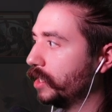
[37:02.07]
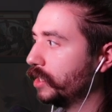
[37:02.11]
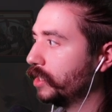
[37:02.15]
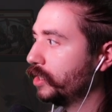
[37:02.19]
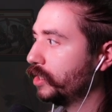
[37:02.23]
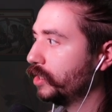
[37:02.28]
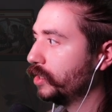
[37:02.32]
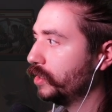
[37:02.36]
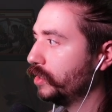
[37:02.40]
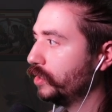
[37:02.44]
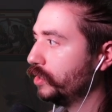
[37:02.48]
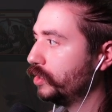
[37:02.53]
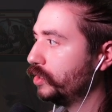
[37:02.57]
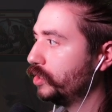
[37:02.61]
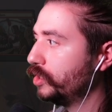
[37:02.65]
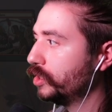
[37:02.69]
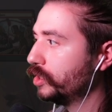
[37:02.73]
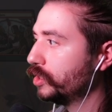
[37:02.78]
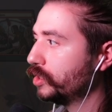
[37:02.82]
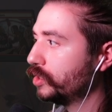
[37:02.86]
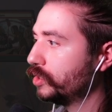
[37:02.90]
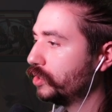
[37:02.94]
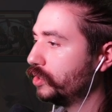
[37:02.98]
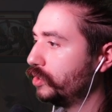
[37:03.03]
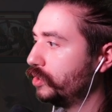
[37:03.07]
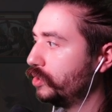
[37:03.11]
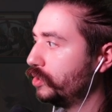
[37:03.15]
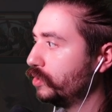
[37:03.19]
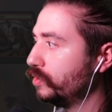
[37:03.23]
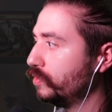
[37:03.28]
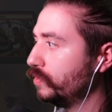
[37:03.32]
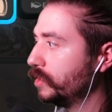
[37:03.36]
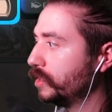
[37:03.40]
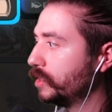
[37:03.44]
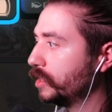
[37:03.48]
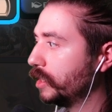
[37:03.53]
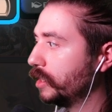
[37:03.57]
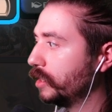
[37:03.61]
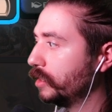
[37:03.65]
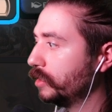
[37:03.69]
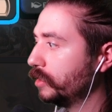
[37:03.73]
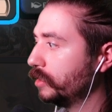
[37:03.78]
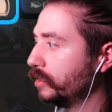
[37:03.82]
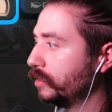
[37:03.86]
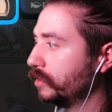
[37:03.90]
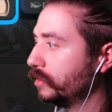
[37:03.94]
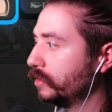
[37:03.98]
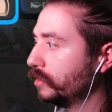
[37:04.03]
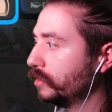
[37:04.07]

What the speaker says: could just do Itali.